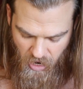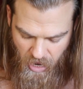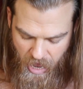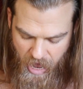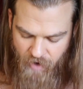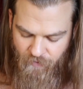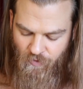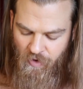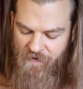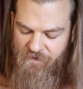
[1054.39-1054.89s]

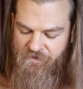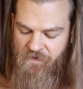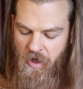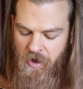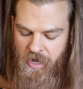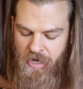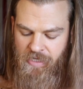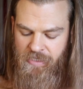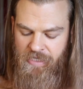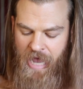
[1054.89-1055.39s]
Every
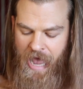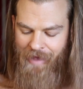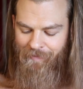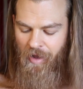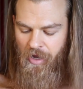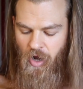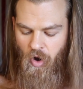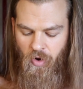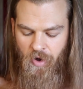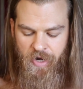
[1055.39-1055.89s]
fucking time
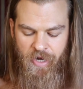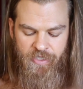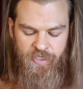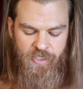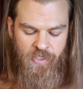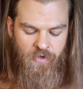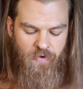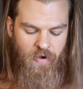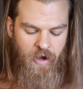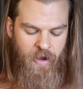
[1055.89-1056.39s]
I go on
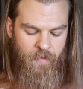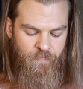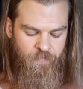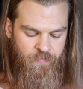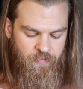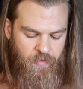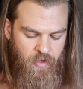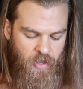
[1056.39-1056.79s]
Instagram,